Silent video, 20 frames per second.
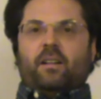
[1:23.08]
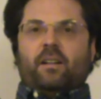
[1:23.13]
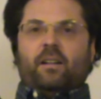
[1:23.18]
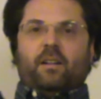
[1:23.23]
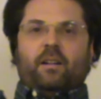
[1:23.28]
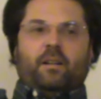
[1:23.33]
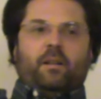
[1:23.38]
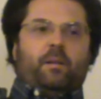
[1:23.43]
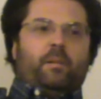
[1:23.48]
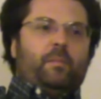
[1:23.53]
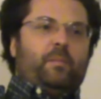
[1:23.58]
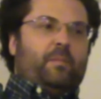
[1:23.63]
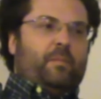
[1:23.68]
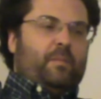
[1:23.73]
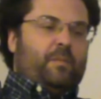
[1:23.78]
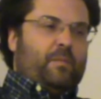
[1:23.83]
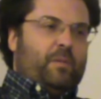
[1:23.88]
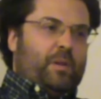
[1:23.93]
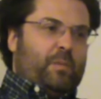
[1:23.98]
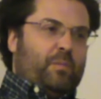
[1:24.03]

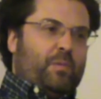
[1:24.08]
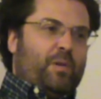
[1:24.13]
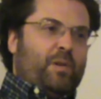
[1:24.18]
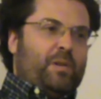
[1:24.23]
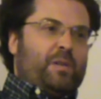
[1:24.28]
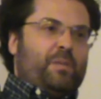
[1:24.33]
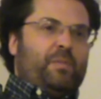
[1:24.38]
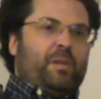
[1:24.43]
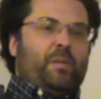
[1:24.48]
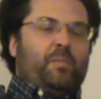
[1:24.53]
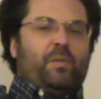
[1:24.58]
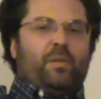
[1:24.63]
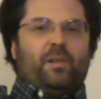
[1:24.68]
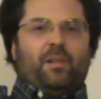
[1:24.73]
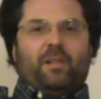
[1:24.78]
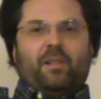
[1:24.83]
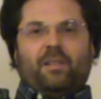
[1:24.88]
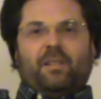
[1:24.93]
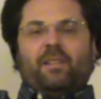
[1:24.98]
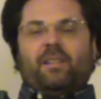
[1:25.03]
Well, most
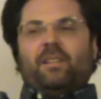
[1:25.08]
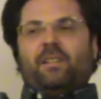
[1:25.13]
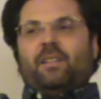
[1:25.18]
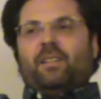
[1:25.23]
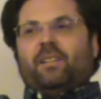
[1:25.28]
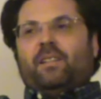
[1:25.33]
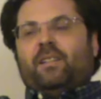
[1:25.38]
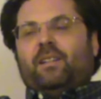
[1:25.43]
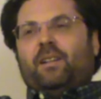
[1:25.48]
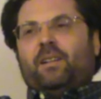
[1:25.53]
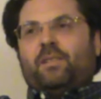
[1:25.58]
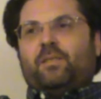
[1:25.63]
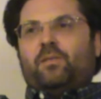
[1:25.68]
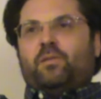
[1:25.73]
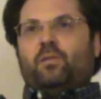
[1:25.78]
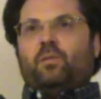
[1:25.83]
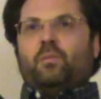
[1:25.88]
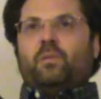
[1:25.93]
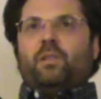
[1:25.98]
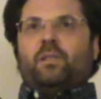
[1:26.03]
people
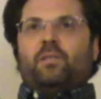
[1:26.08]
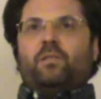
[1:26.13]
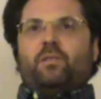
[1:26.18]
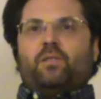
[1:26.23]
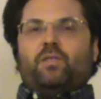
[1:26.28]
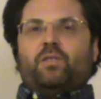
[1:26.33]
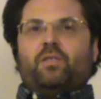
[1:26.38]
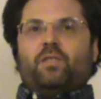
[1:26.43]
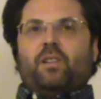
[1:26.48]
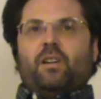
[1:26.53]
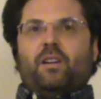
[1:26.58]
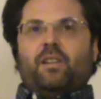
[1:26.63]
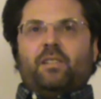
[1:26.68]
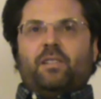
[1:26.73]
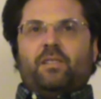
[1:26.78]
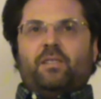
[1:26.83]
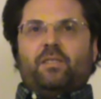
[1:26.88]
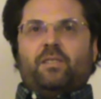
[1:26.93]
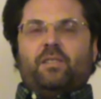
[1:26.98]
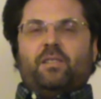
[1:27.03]
assume that
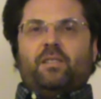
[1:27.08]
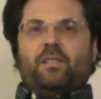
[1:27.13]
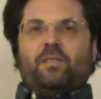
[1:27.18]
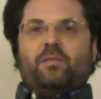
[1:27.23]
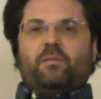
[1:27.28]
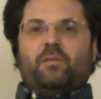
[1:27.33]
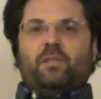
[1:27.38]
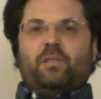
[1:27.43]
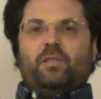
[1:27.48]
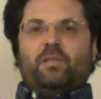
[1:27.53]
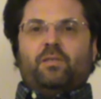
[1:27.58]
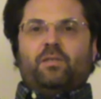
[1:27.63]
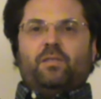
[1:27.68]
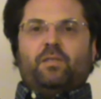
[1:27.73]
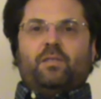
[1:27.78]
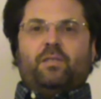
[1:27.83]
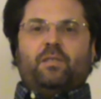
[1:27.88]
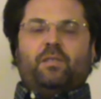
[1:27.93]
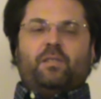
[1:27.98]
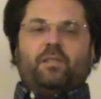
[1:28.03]
Christianity is
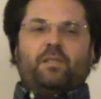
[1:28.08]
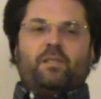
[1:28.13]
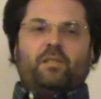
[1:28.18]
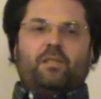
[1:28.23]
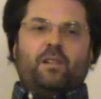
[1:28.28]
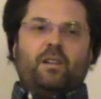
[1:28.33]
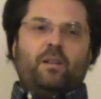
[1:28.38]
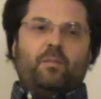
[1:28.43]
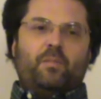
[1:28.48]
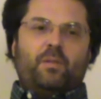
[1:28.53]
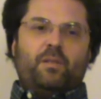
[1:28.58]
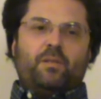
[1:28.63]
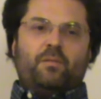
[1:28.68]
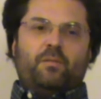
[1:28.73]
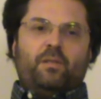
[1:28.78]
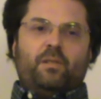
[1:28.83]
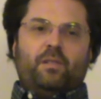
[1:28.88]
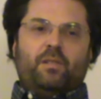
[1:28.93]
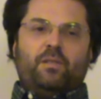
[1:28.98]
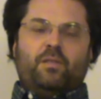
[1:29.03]
religion, Islam is
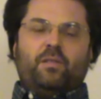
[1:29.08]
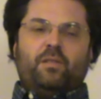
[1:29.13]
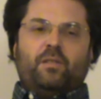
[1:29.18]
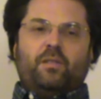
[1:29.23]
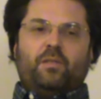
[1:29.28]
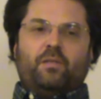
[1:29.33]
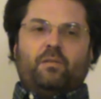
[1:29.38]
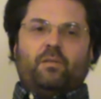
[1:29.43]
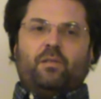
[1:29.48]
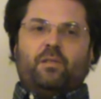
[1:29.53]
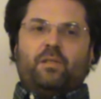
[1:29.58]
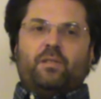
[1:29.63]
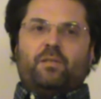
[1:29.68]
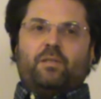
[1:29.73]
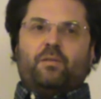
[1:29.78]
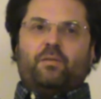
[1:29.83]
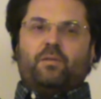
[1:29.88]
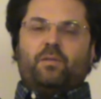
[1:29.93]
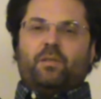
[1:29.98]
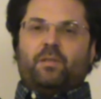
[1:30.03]
religion, all these
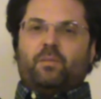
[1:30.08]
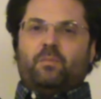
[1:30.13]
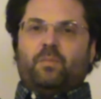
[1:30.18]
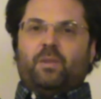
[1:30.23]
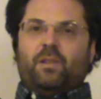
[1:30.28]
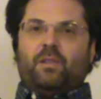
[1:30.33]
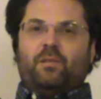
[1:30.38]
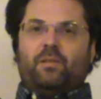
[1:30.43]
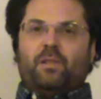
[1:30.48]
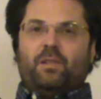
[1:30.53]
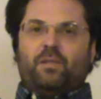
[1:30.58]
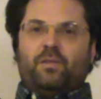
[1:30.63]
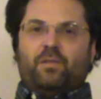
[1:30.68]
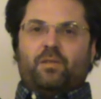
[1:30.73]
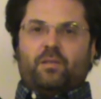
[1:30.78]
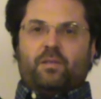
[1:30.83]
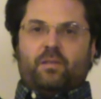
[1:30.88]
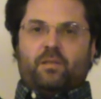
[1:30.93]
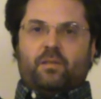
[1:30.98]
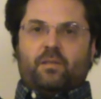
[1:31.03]
different big
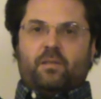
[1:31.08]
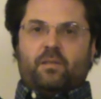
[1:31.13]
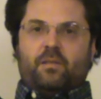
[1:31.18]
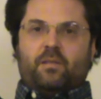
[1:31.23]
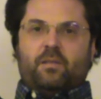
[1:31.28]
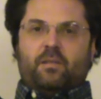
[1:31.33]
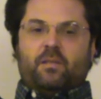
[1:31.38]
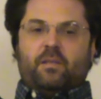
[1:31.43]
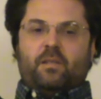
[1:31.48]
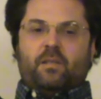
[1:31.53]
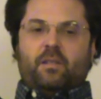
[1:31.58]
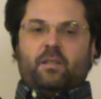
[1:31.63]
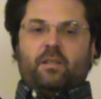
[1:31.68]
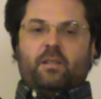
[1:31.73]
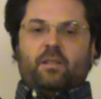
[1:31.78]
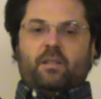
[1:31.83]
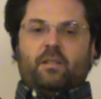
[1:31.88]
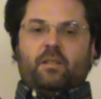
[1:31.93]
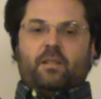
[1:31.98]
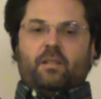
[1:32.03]
religions
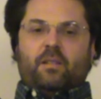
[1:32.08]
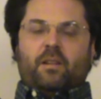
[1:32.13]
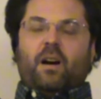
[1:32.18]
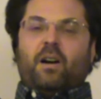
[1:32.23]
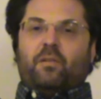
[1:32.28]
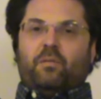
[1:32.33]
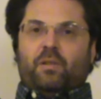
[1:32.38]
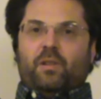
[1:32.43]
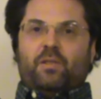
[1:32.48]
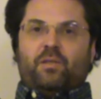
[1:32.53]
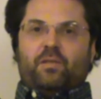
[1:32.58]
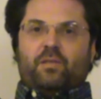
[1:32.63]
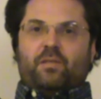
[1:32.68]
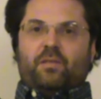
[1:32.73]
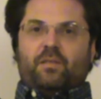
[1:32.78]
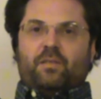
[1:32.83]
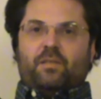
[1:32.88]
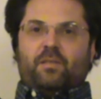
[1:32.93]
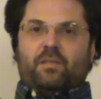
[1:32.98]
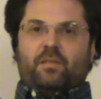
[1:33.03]
are
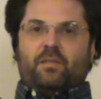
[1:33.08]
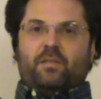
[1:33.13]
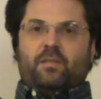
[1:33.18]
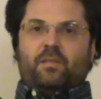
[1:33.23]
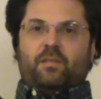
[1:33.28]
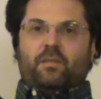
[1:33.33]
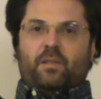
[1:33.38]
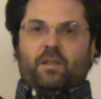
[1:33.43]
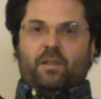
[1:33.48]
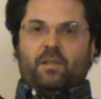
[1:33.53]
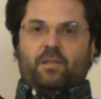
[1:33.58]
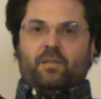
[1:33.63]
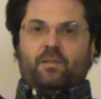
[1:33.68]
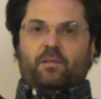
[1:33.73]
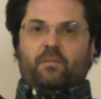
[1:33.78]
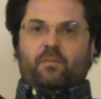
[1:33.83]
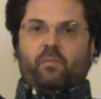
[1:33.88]
religions, right?